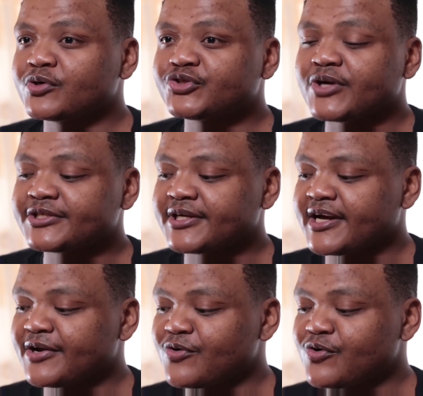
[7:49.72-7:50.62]
structure
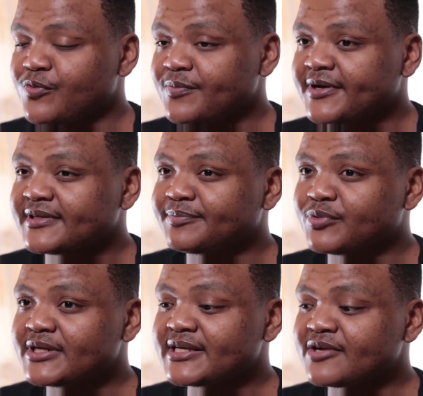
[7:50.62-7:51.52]
at home, because
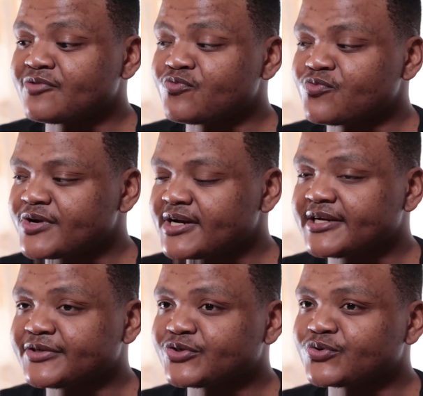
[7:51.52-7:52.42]
bullying can really
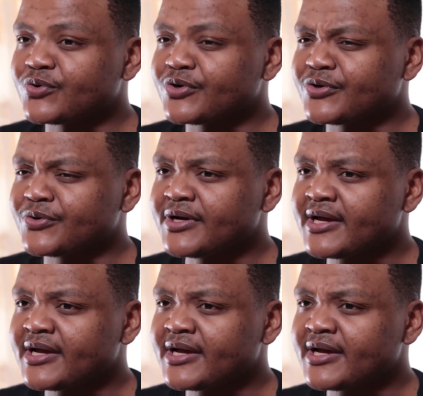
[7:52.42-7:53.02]
destroy you